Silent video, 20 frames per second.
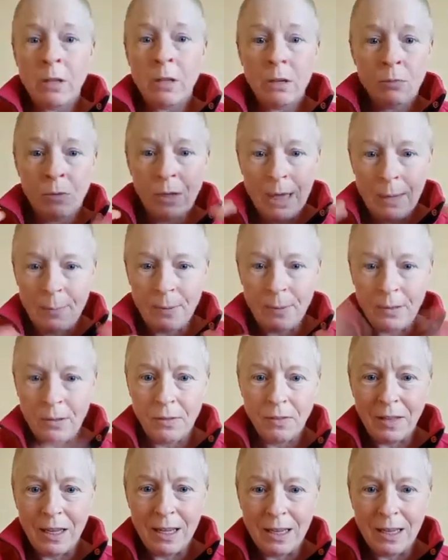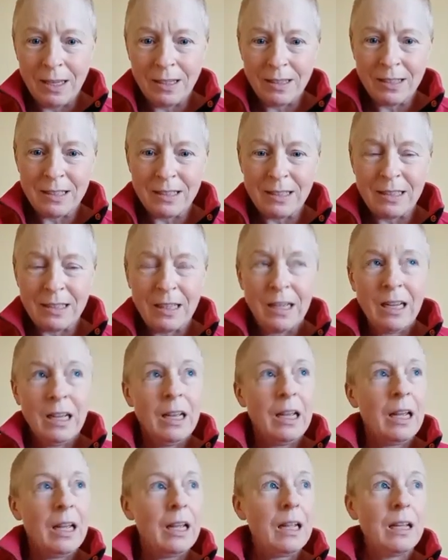there were a couple of things
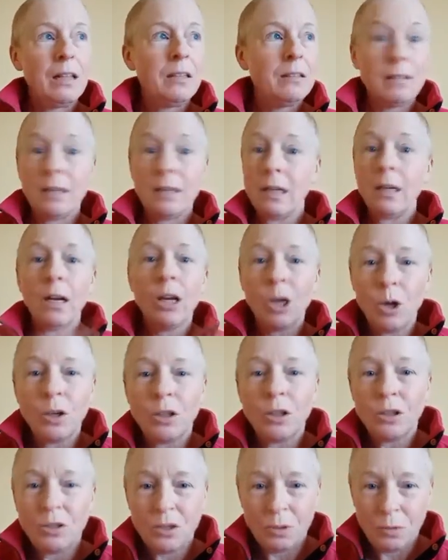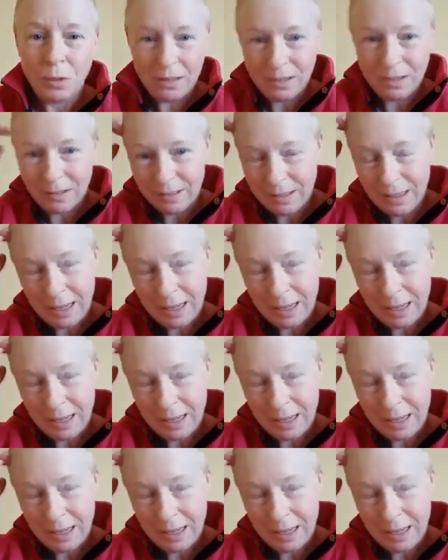and then I got into it.